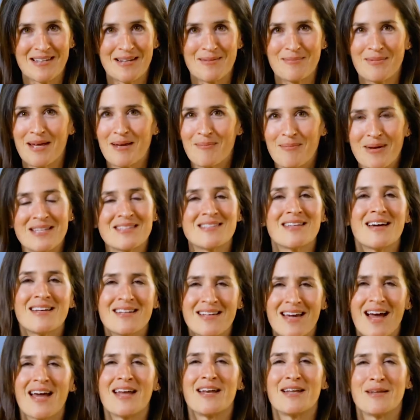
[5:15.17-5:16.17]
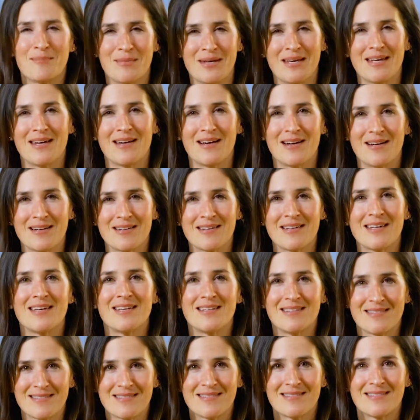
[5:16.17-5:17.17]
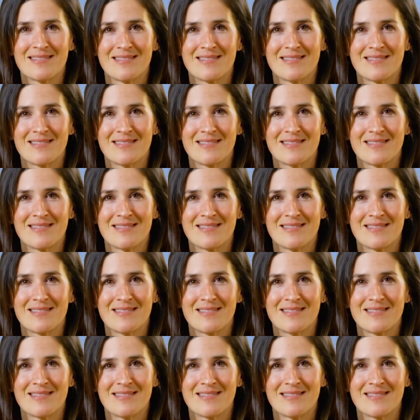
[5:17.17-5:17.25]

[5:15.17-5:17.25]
And I'm like, my son guided me here. He